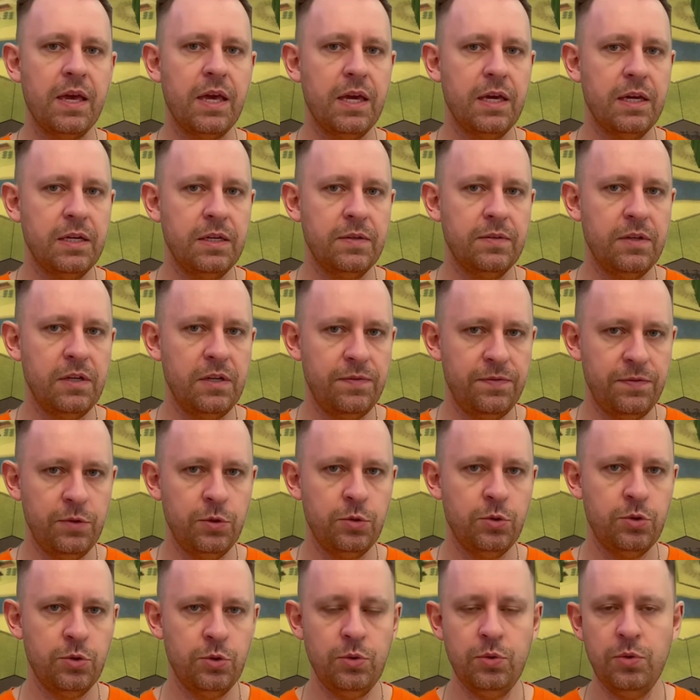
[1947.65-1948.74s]
If you
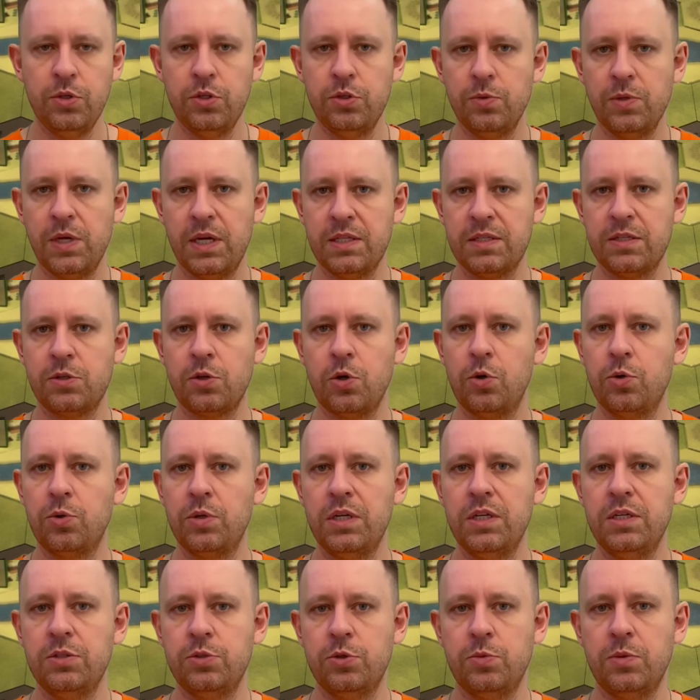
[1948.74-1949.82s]
do, you can score
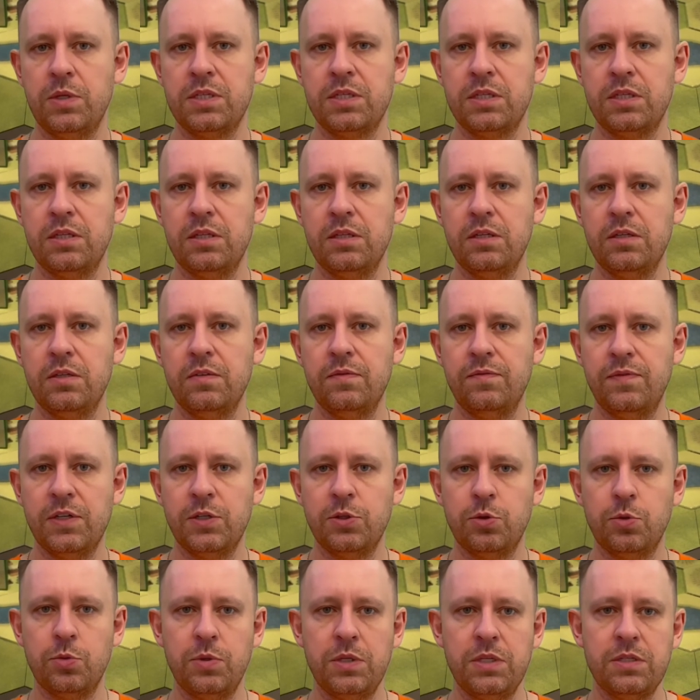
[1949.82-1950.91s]
interesting
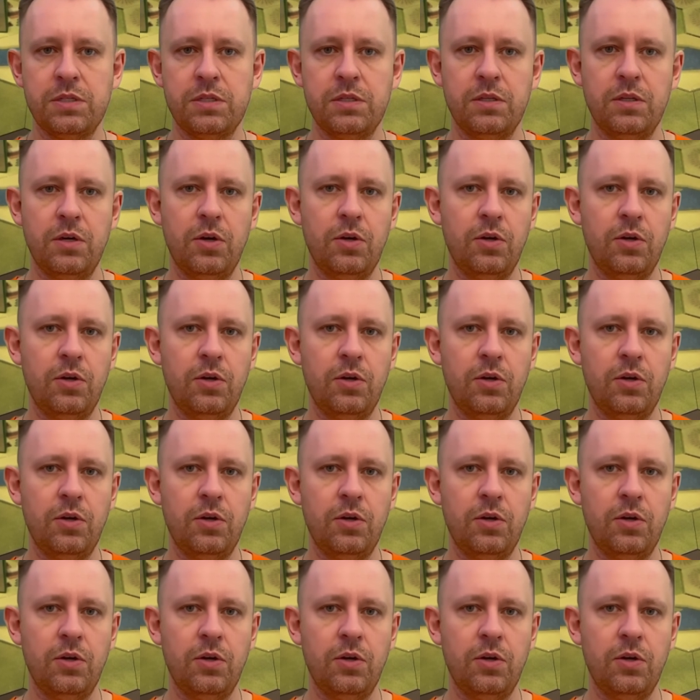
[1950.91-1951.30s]
victories